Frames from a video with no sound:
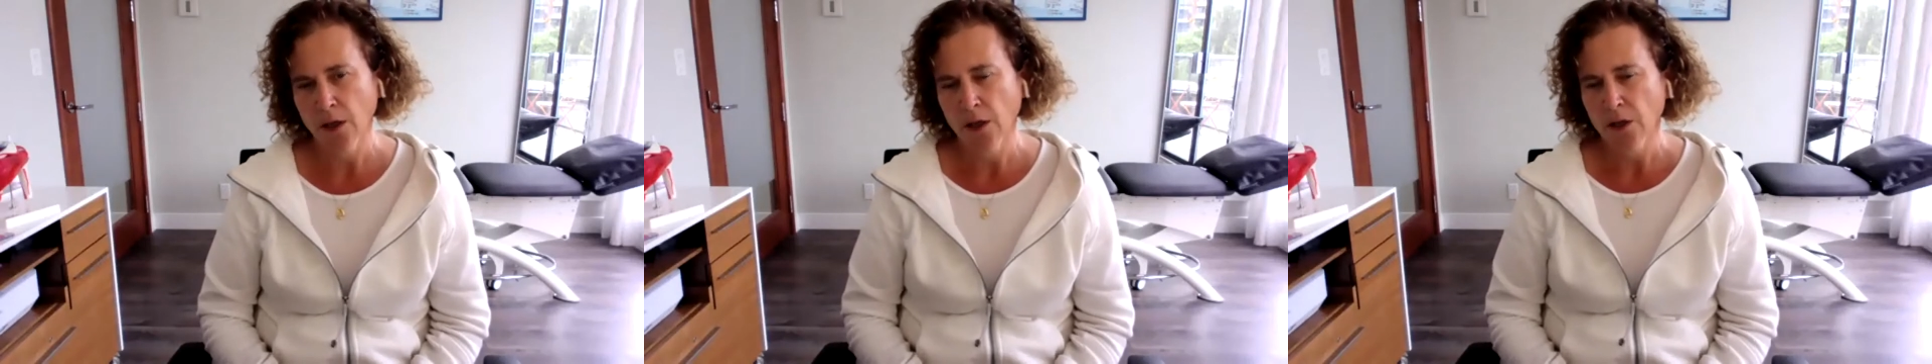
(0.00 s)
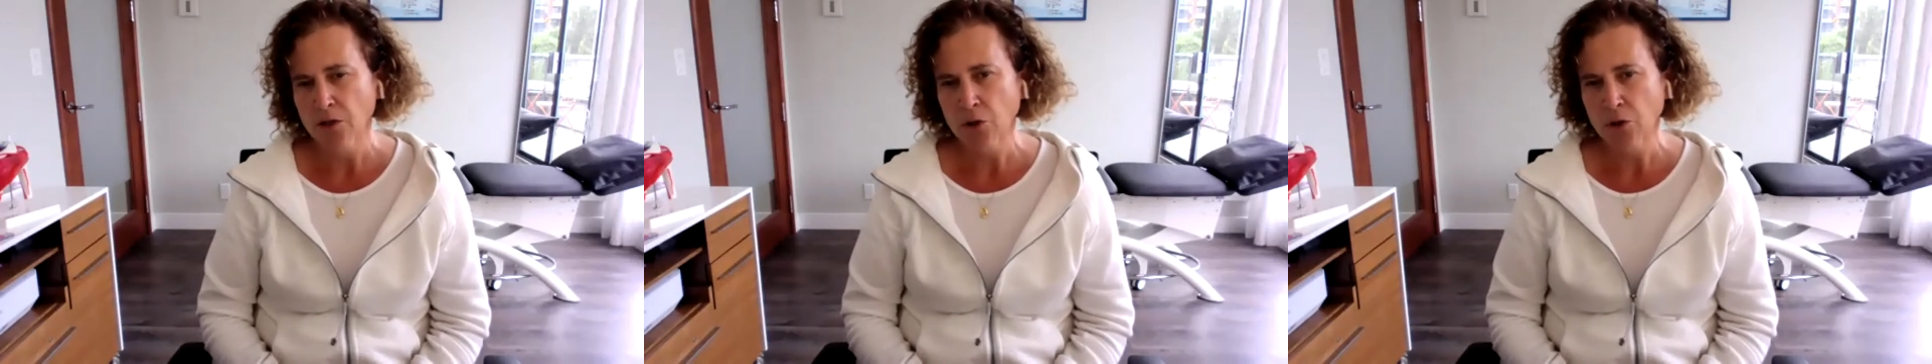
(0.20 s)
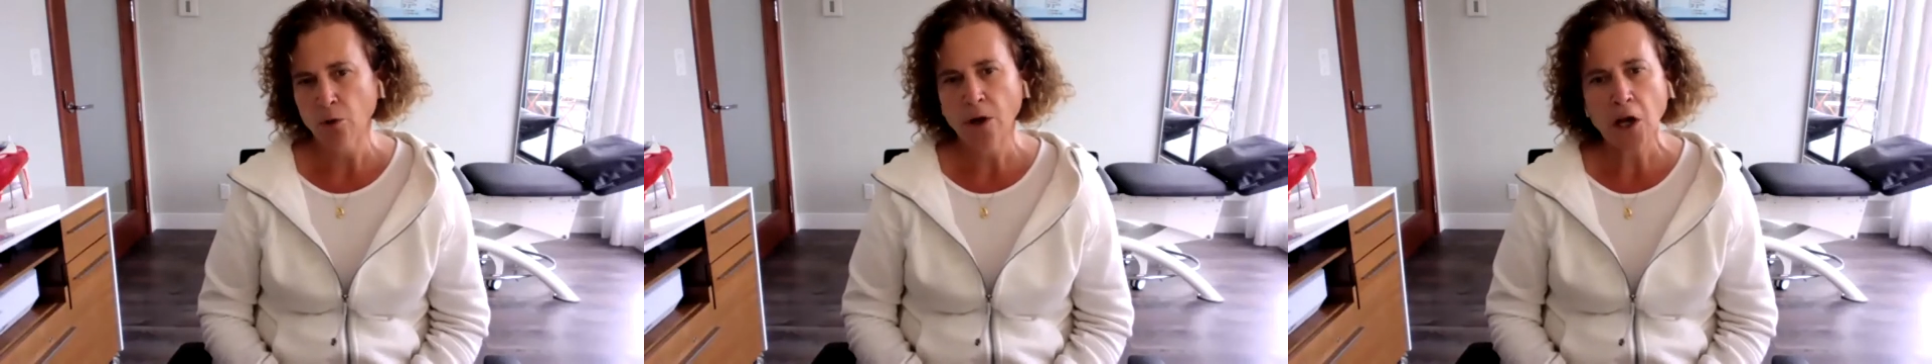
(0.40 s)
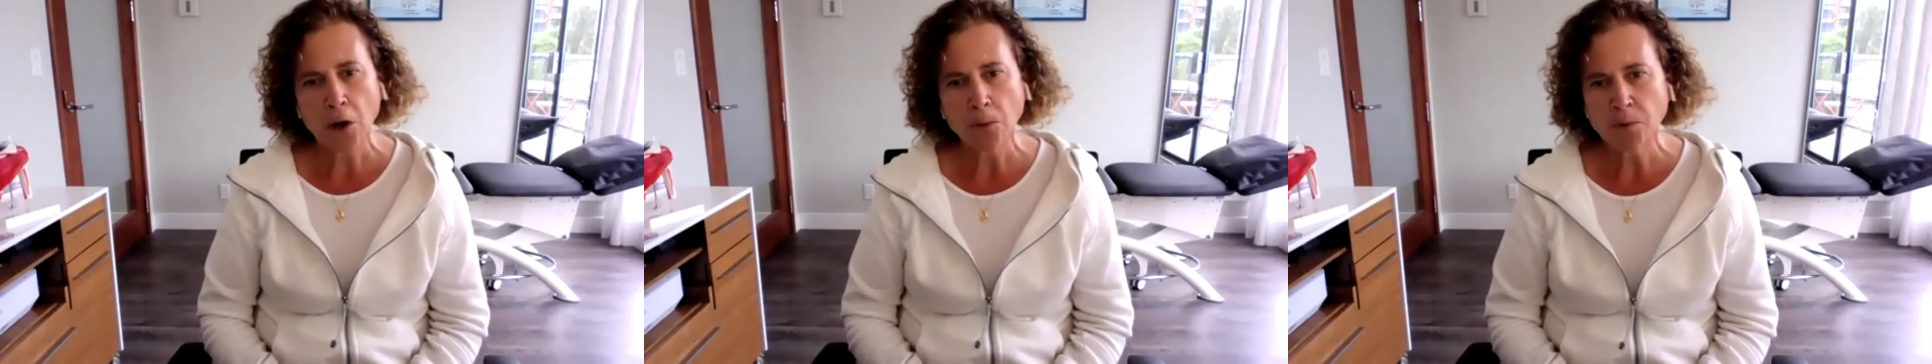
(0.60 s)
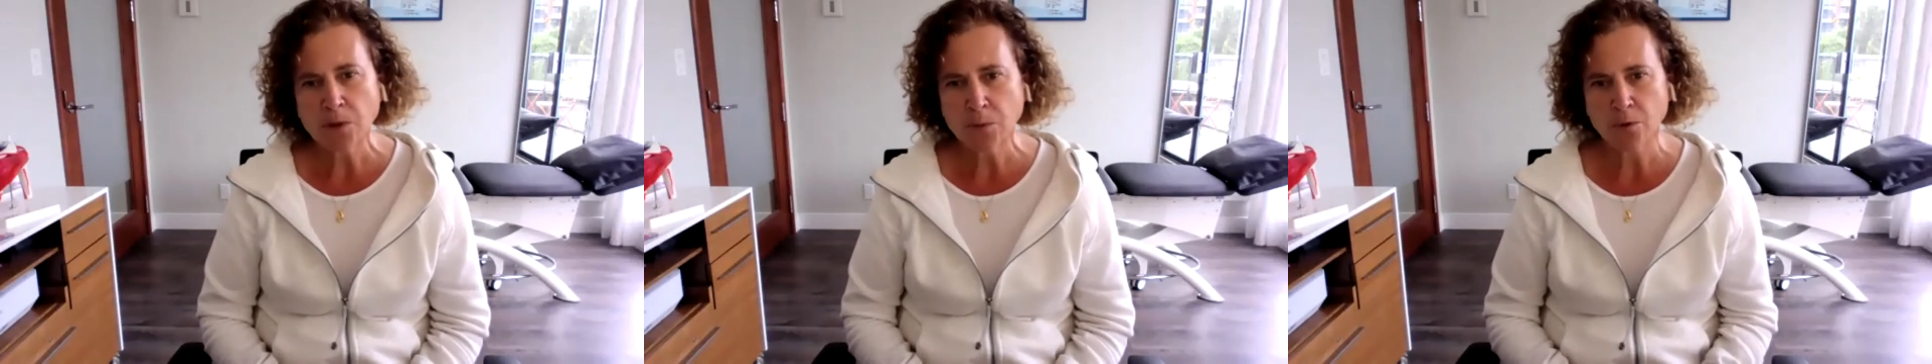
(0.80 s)
So it
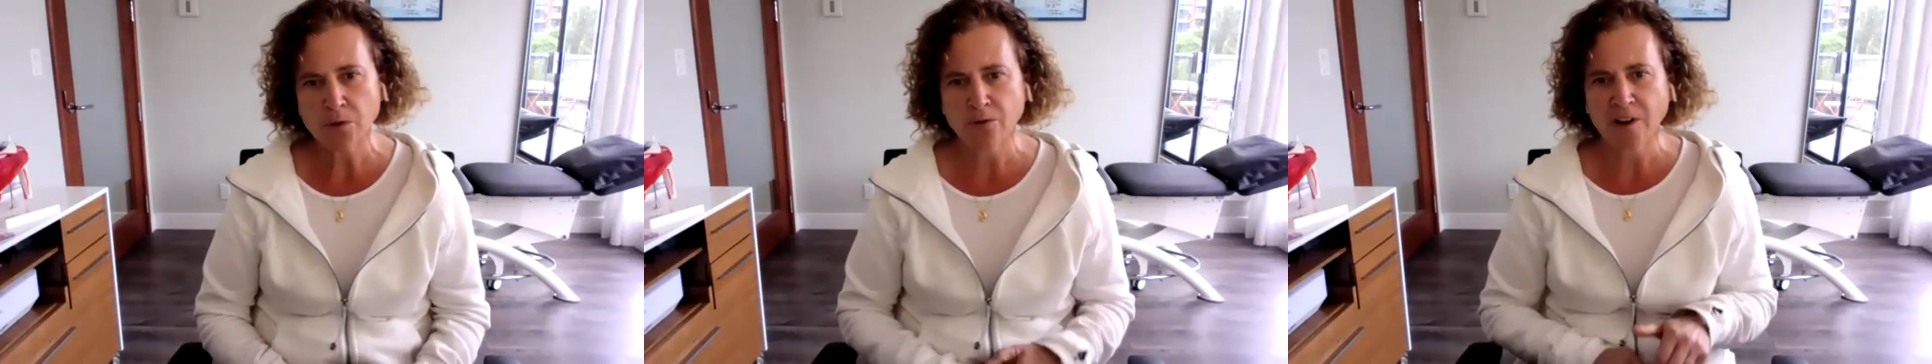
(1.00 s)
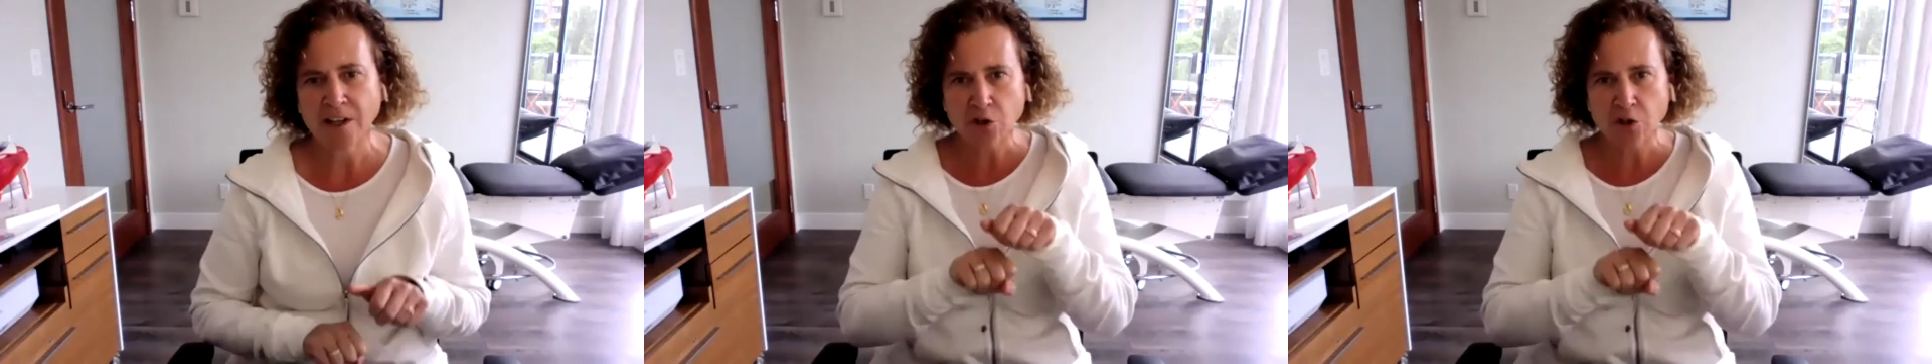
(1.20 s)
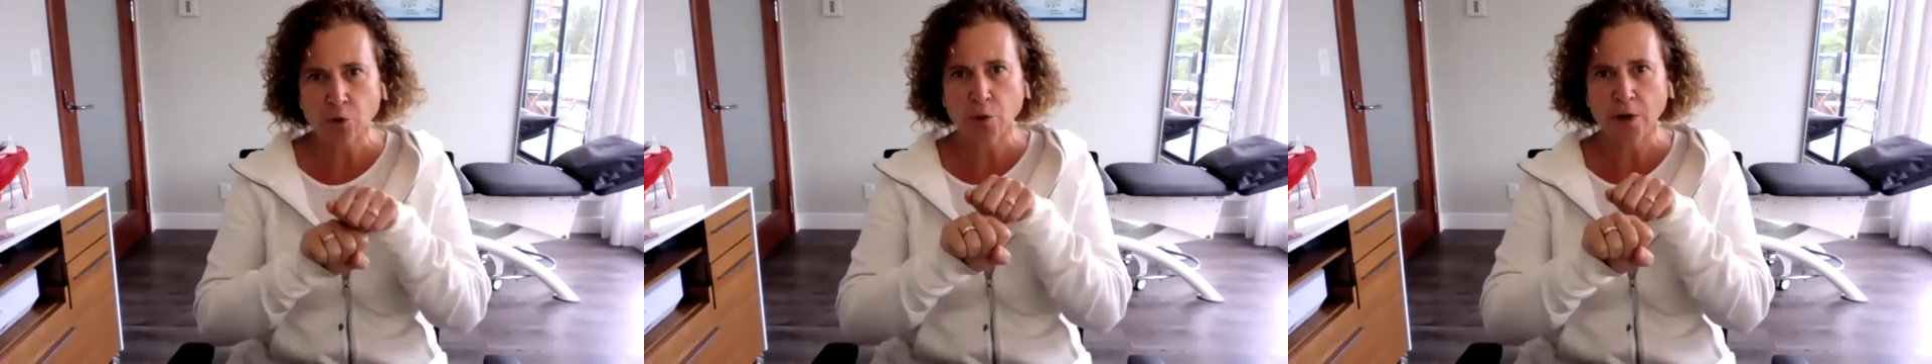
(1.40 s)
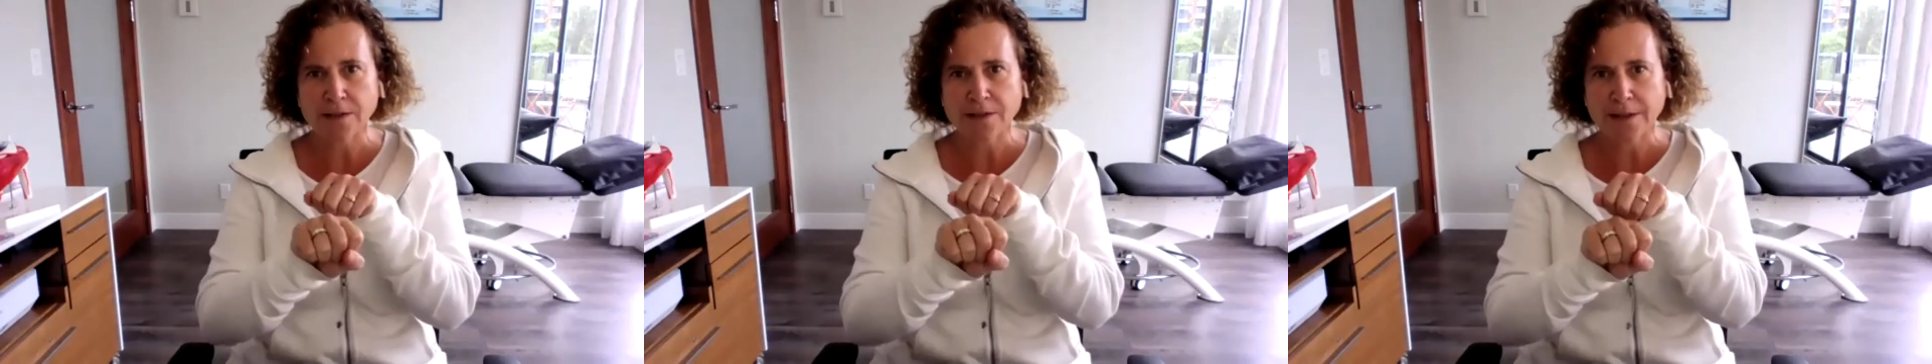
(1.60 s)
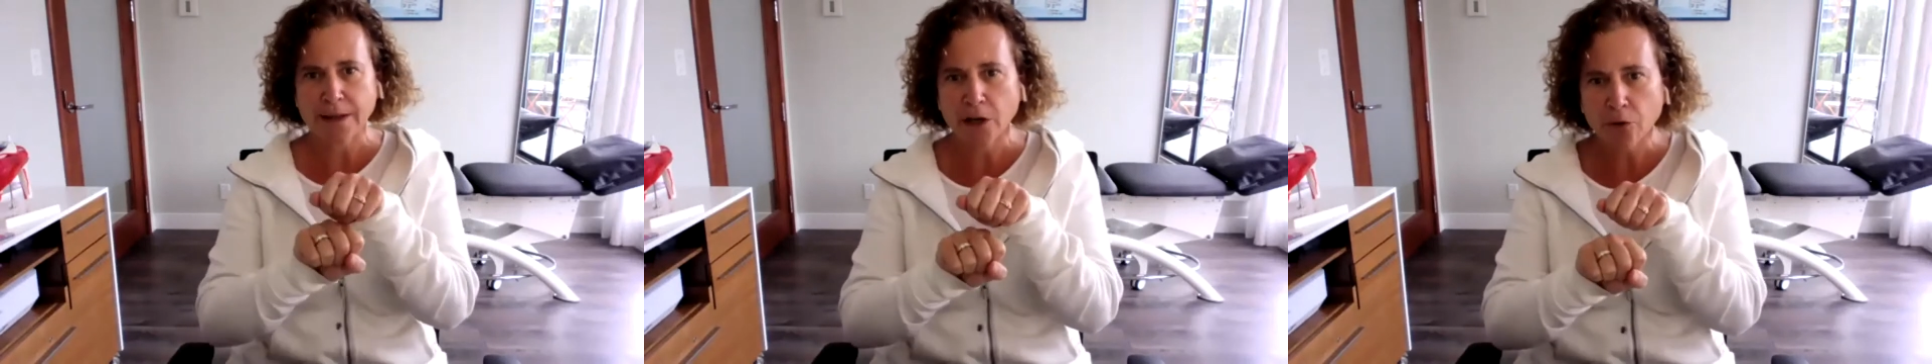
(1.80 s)
helps prevent
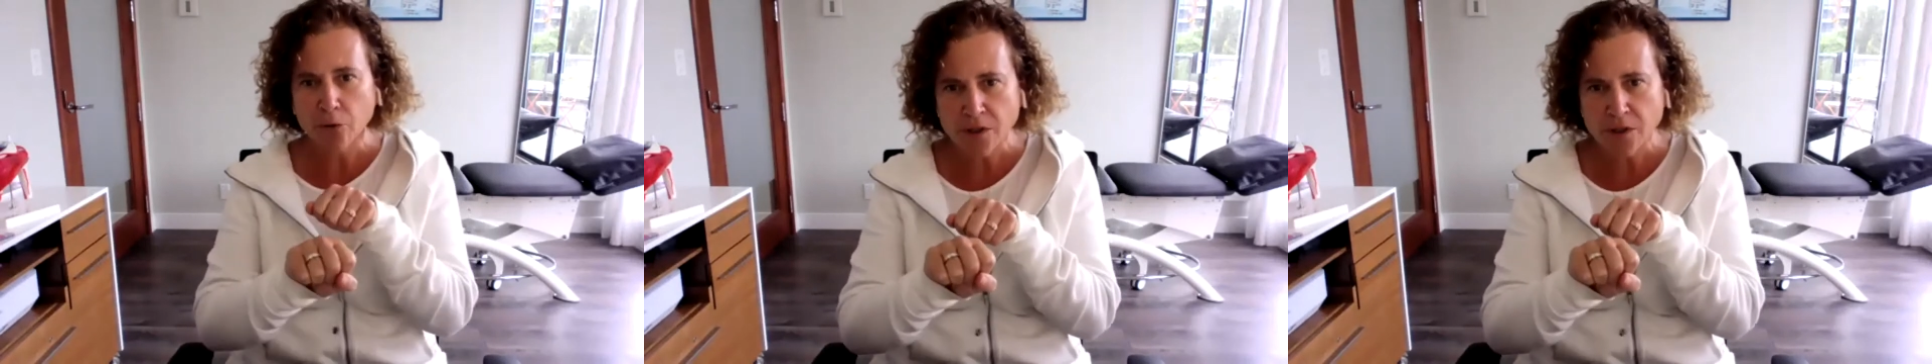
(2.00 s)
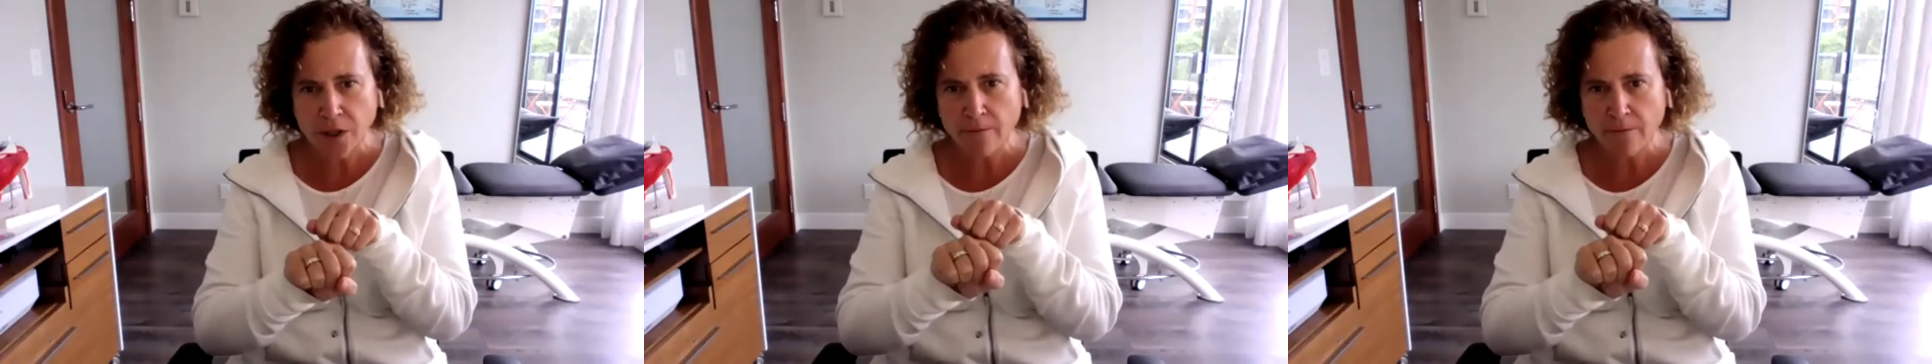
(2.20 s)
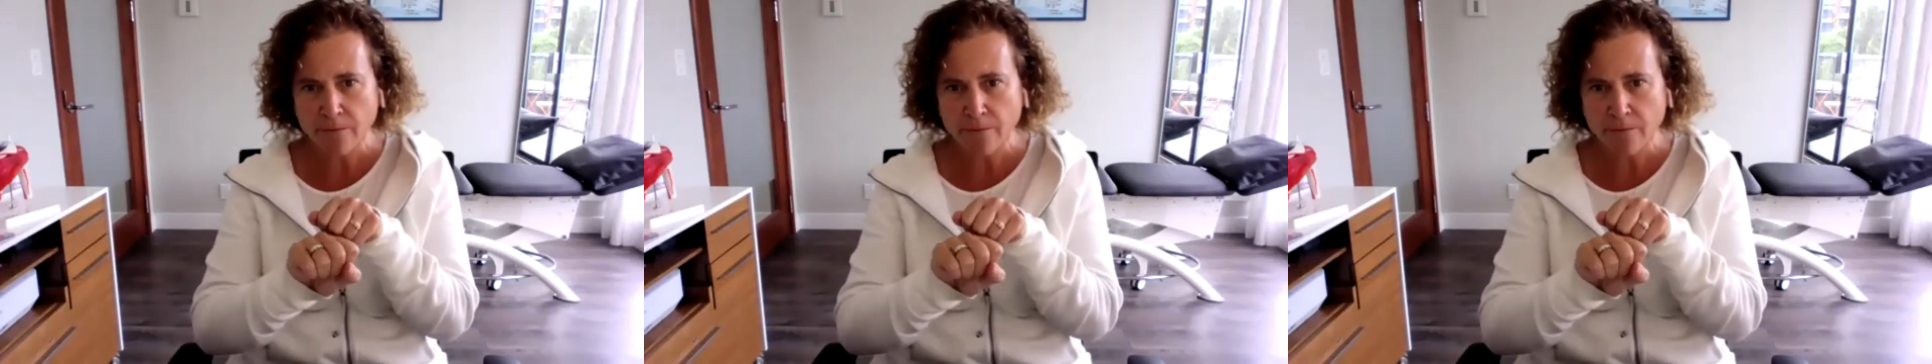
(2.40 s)
translatory type